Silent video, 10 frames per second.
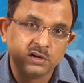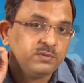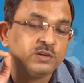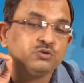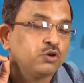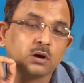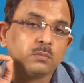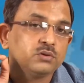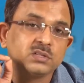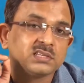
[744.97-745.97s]
And when you talk
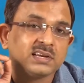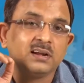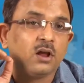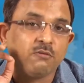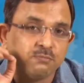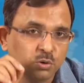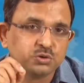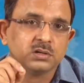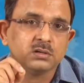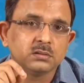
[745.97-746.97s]
about the second law of
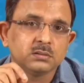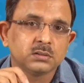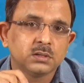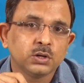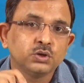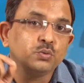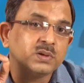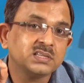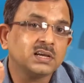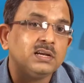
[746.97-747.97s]
motion, you
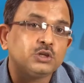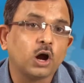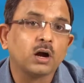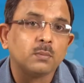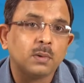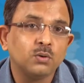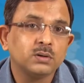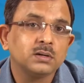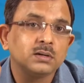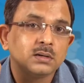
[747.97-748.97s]
basically talk
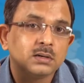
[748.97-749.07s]
about